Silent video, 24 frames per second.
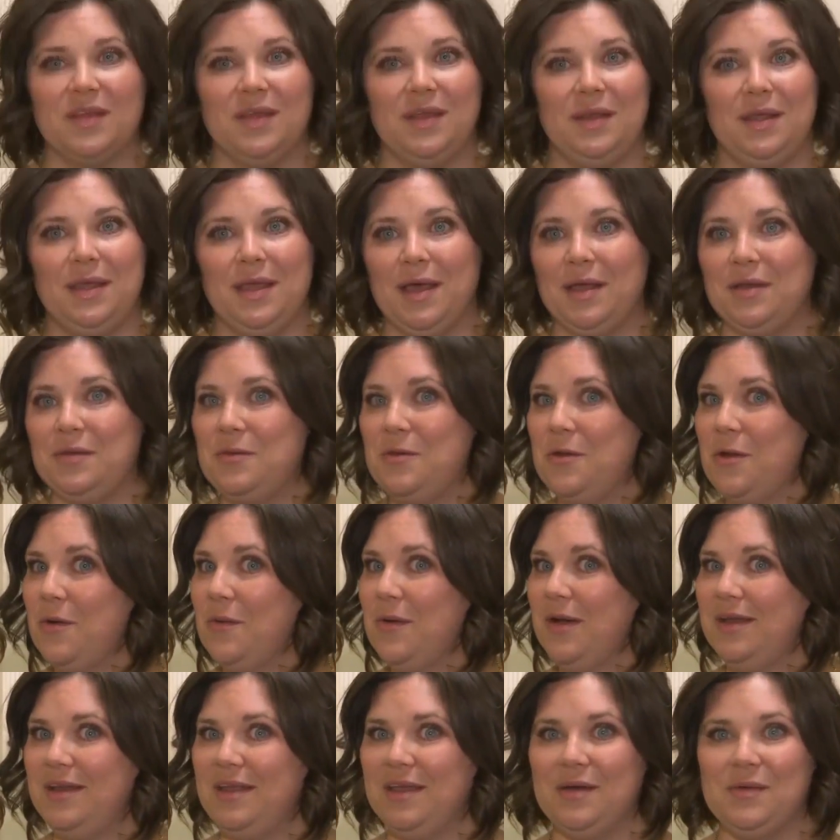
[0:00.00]
And he had
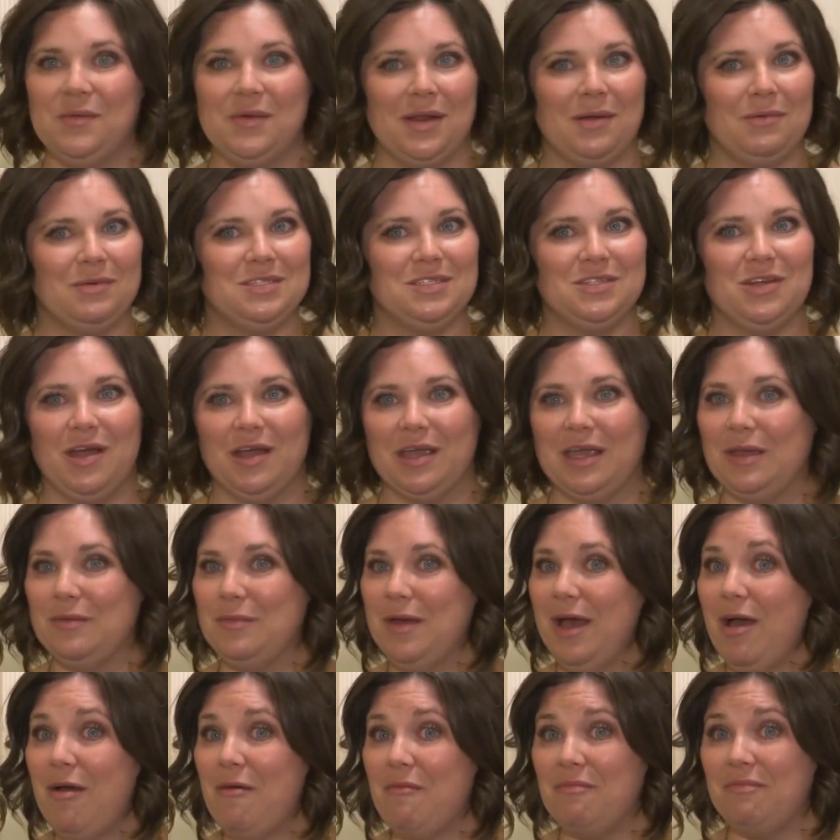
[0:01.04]
no idea what I was talking
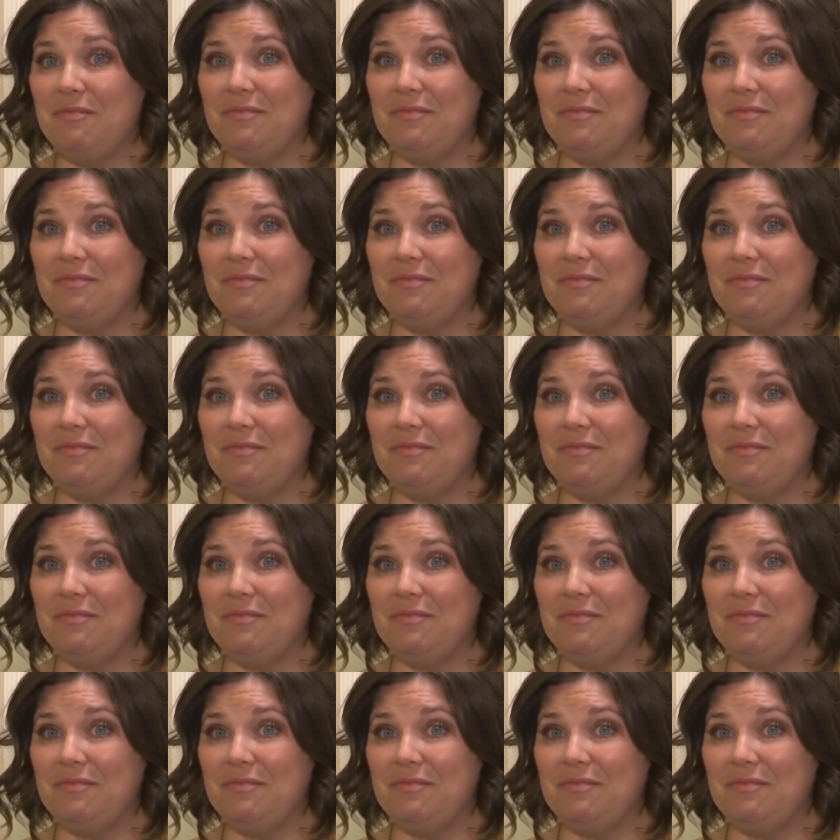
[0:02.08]
about.